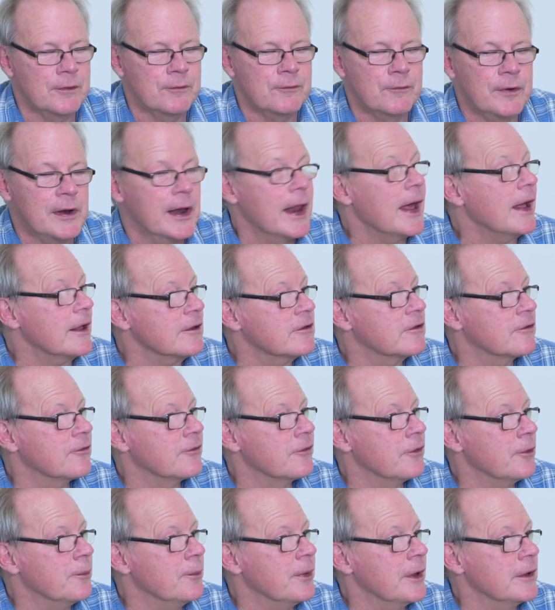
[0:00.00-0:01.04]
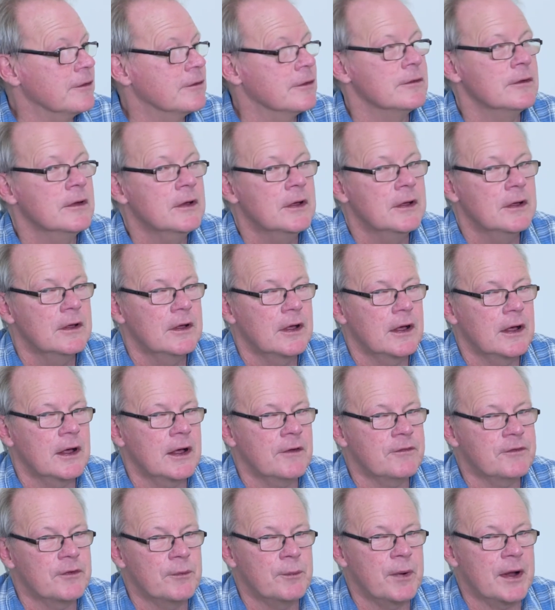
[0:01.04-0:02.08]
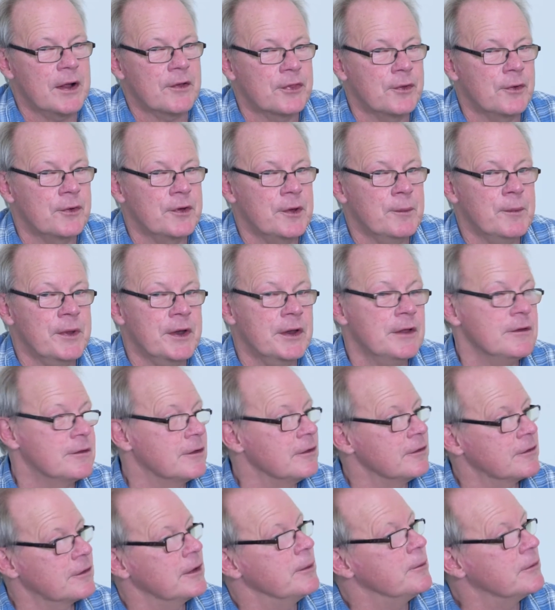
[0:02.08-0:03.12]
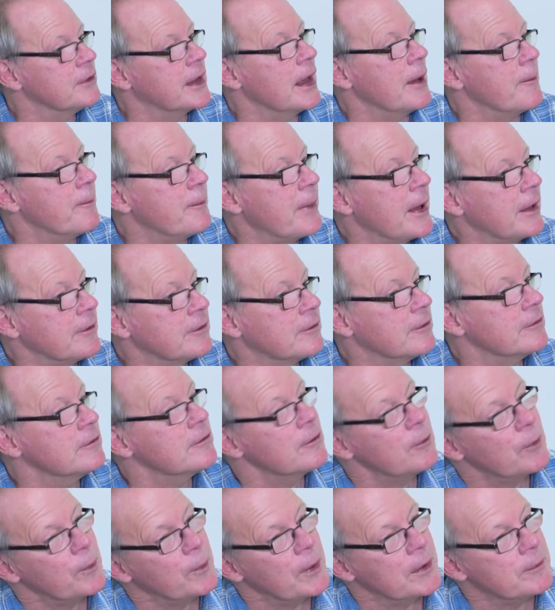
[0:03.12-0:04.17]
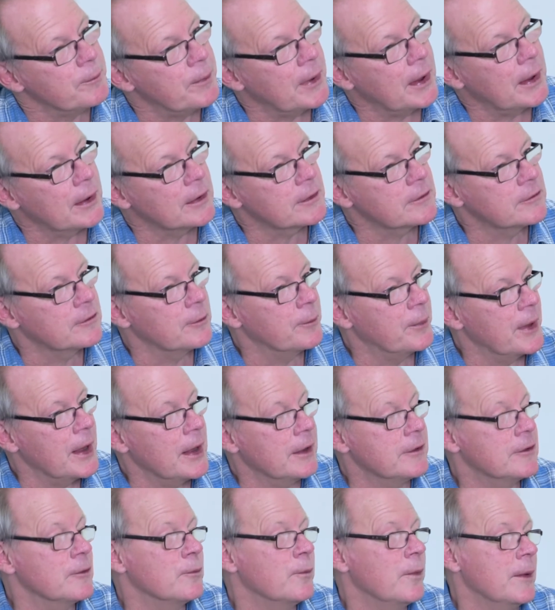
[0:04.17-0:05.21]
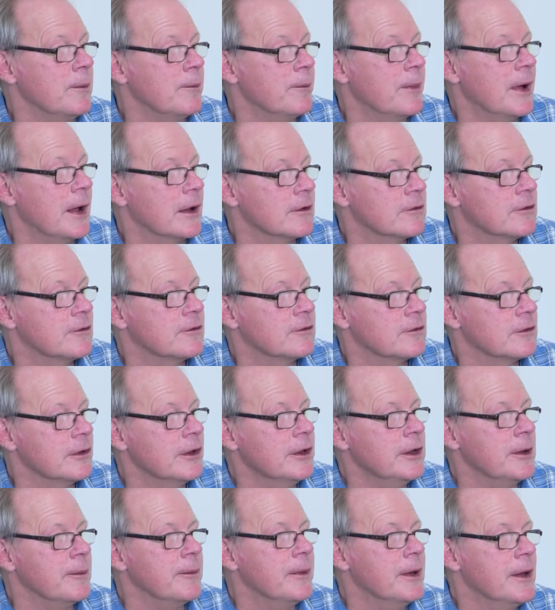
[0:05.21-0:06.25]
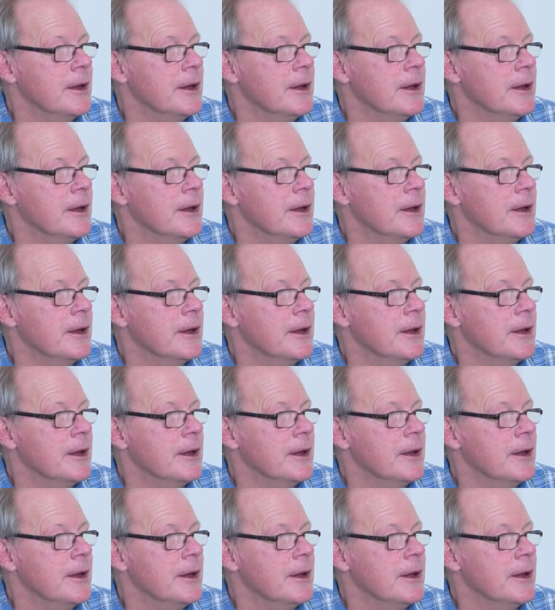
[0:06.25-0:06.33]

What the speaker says: relaxed for a bit. And after about 30 minutes, it seemed to get better. So I went back to bed and went back to sleep.